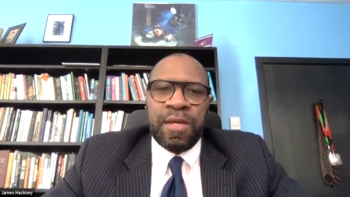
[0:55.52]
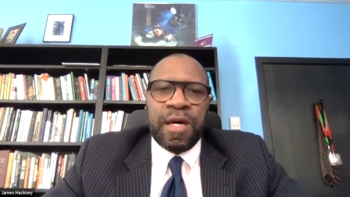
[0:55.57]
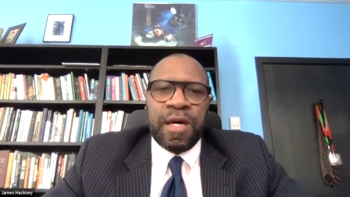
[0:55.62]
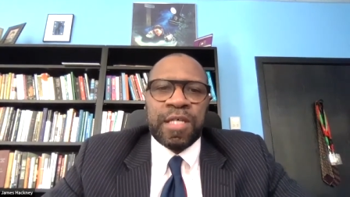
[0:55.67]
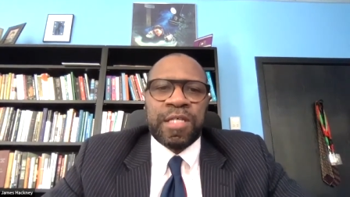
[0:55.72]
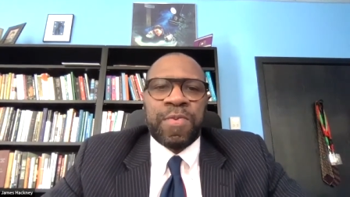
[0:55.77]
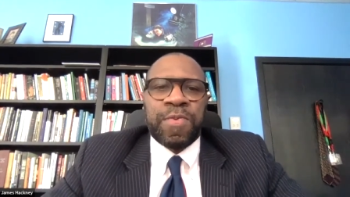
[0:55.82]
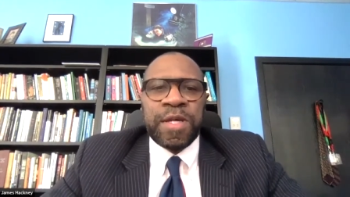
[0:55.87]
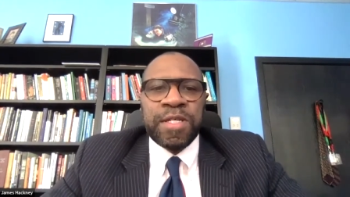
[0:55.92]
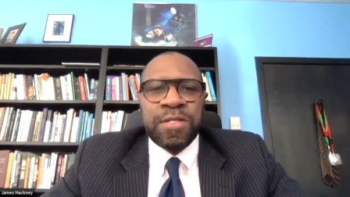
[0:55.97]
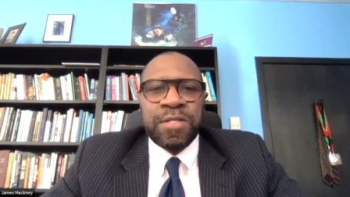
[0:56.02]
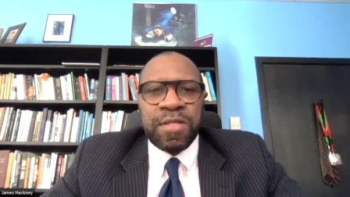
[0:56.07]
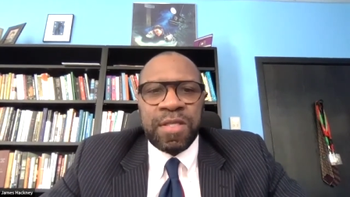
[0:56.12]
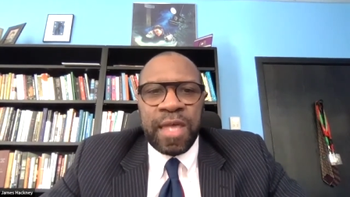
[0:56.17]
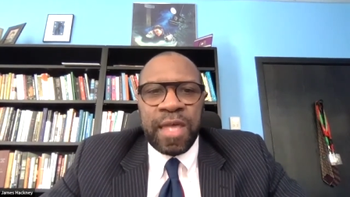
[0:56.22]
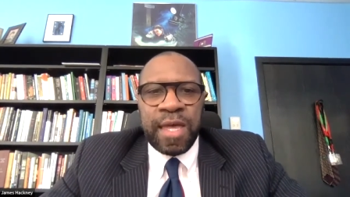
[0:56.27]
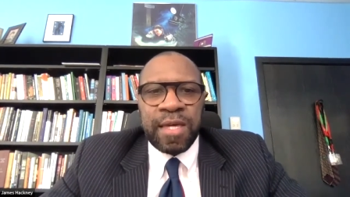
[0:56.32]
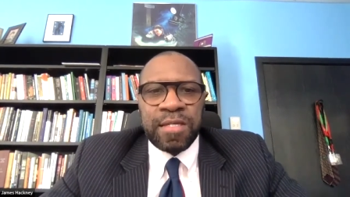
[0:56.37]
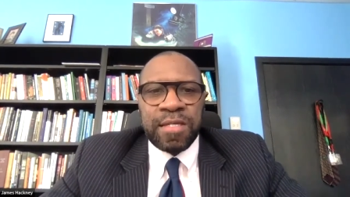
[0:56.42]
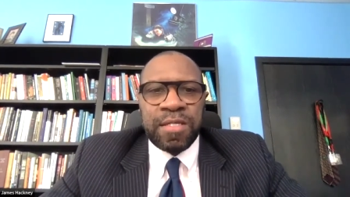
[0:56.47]
A special
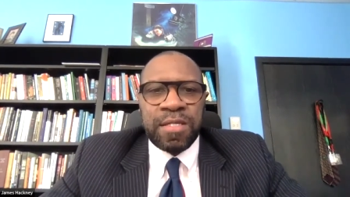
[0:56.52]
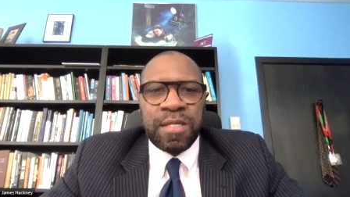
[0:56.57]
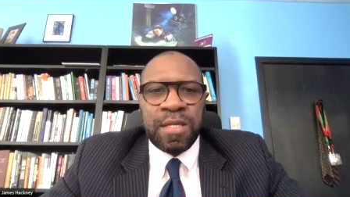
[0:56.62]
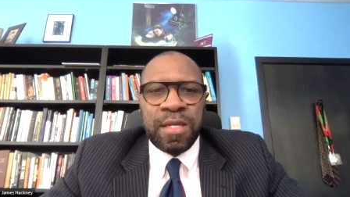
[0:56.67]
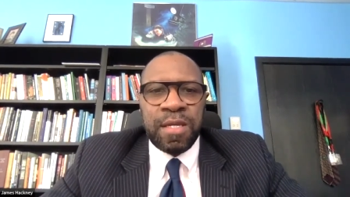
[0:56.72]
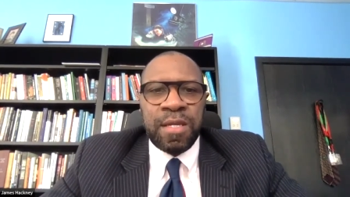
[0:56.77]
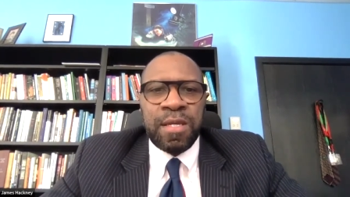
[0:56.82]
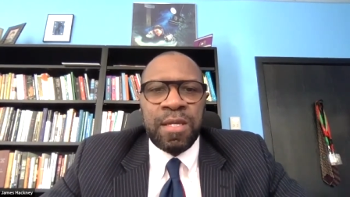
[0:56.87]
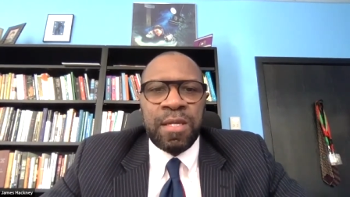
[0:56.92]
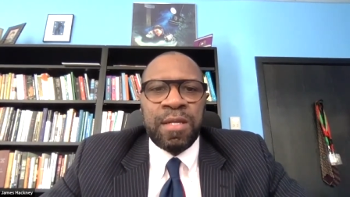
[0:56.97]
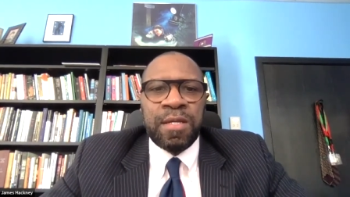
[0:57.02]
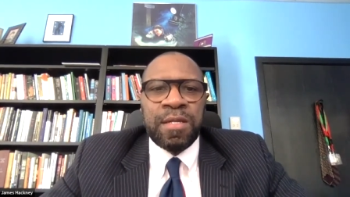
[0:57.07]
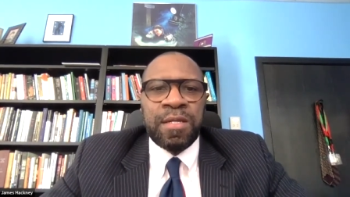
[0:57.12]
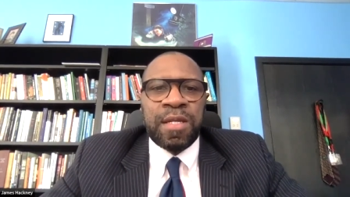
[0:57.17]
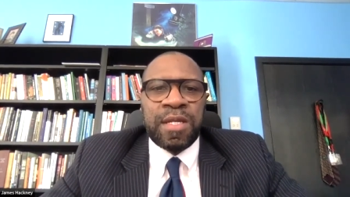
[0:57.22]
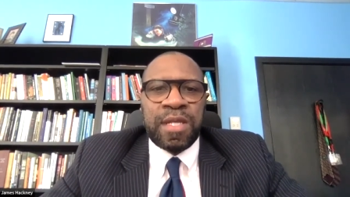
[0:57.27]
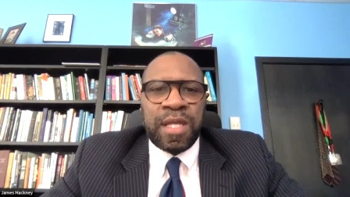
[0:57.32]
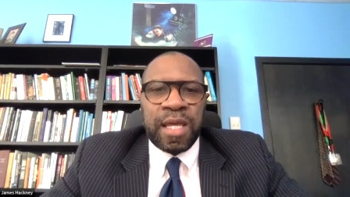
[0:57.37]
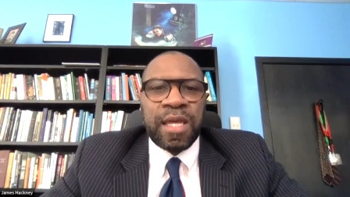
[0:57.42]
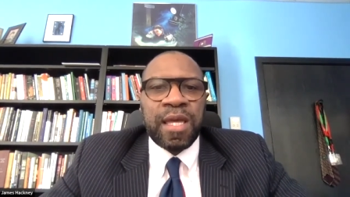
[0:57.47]
thanks to
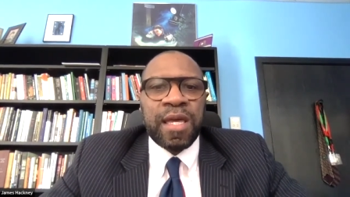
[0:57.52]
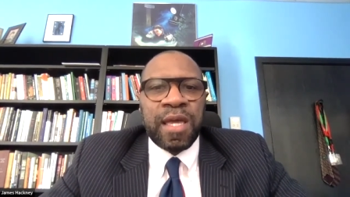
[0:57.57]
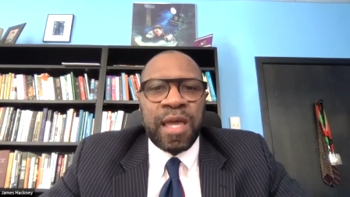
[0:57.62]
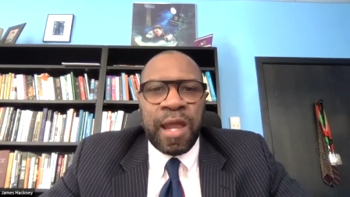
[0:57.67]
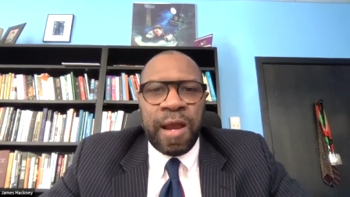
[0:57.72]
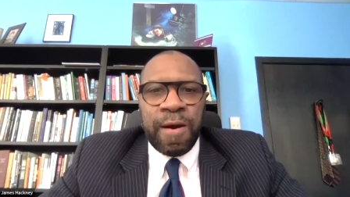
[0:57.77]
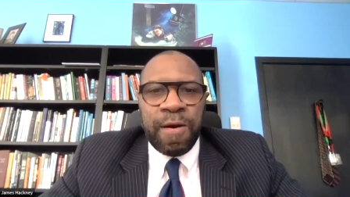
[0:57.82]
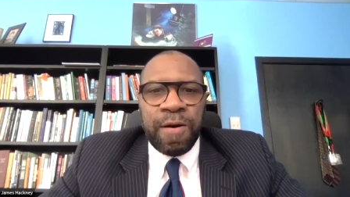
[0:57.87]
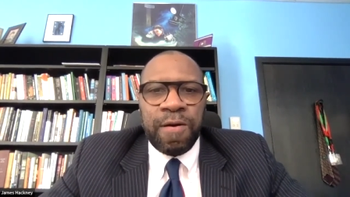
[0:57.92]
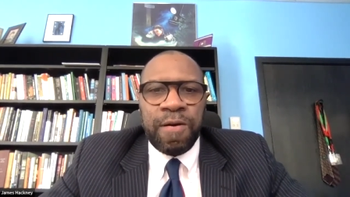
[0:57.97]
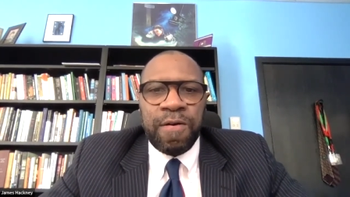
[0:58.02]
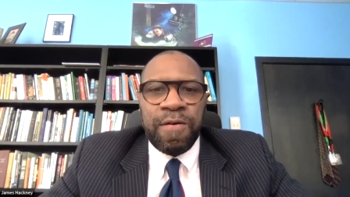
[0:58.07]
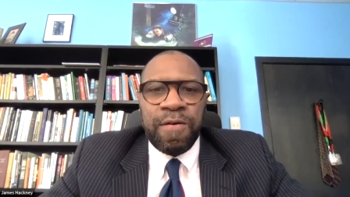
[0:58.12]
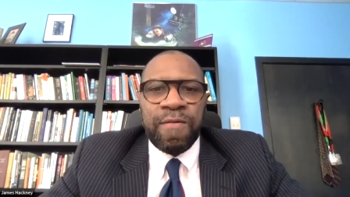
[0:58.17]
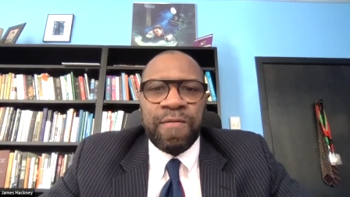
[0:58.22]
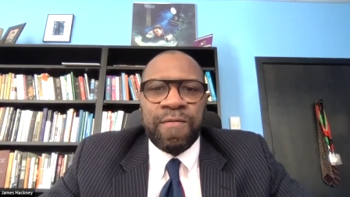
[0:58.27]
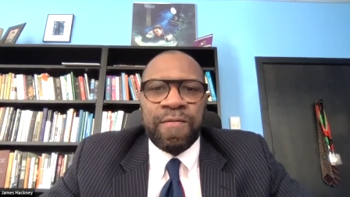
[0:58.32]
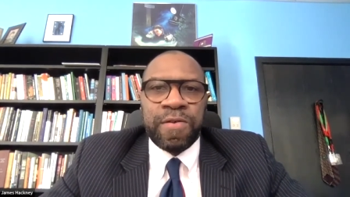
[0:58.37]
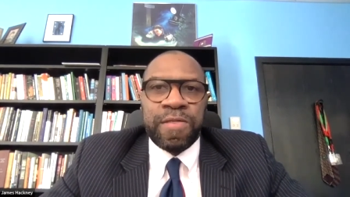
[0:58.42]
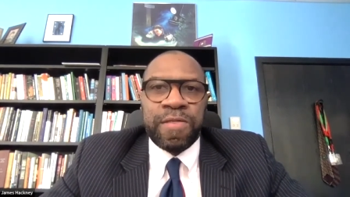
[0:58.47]
Dick and Carol
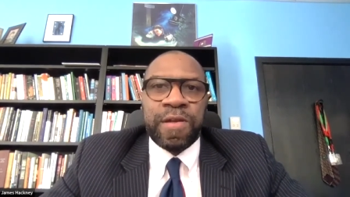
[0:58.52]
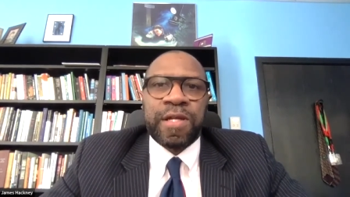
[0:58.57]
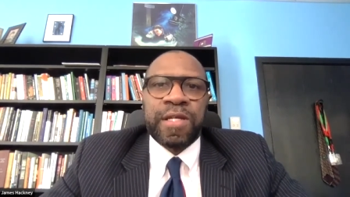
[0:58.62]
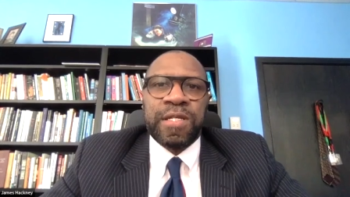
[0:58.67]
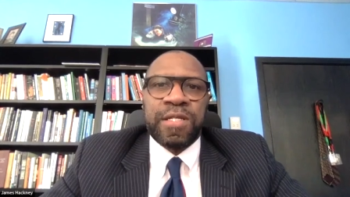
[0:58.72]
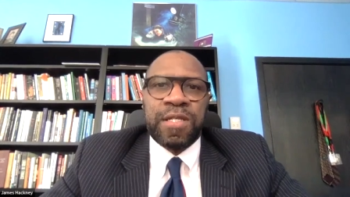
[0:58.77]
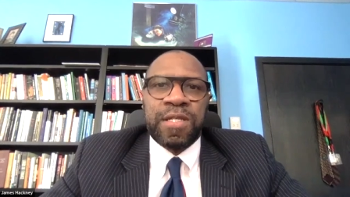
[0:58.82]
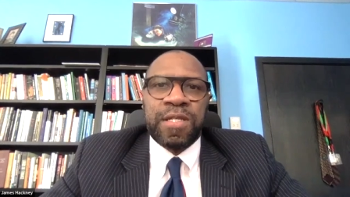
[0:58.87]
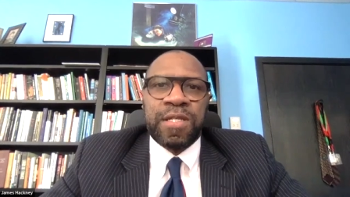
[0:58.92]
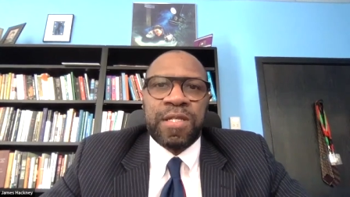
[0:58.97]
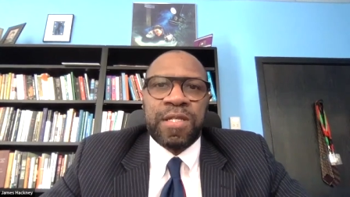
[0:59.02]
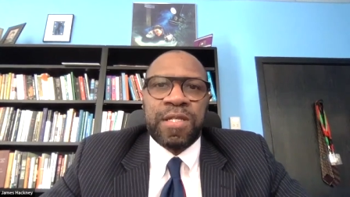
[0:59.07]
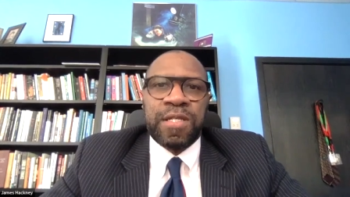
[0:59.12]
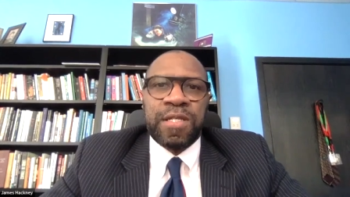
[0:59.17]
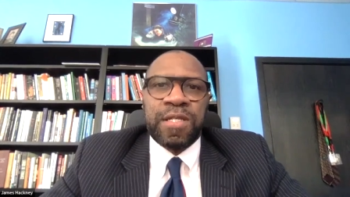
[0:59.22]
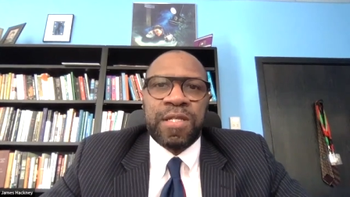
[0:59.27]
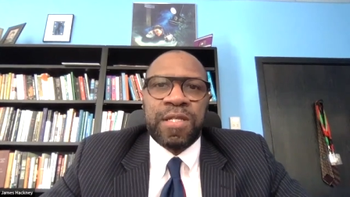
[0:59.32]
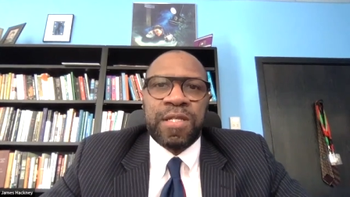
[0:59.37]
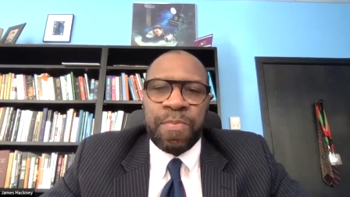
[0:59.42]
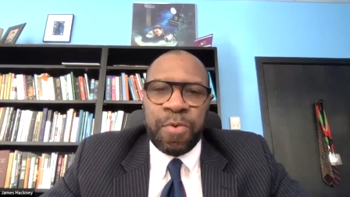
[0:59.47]
for their continued
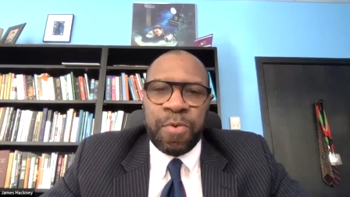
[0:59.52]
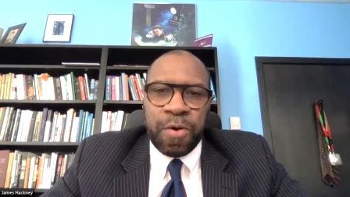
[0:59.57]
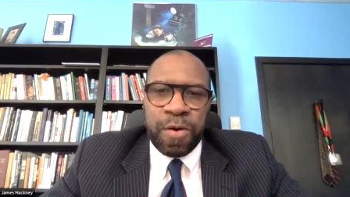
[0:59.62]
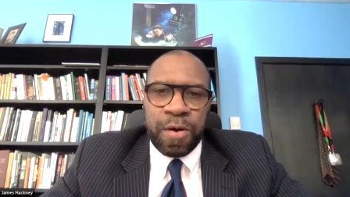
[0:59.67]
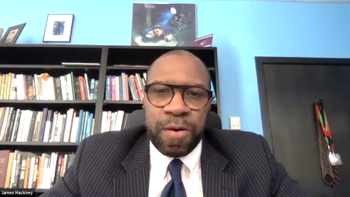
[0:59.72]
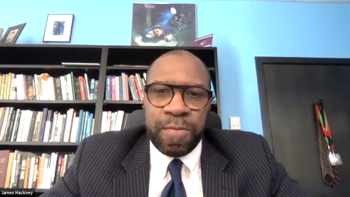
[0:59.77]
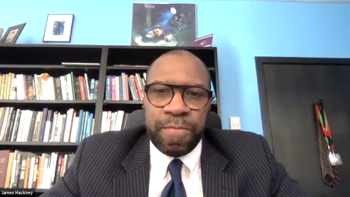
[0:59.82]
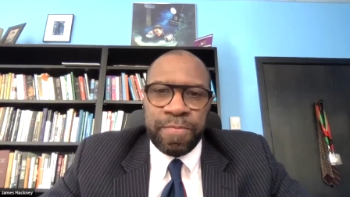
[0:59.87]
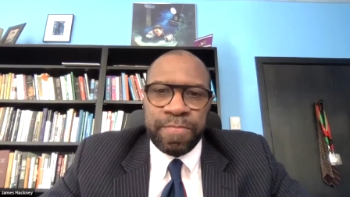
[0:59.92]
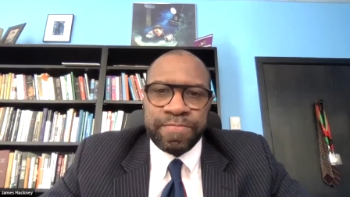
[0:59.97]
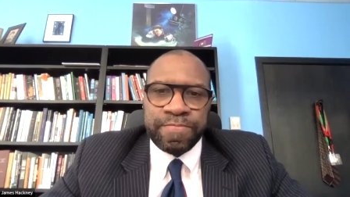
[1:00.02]
support.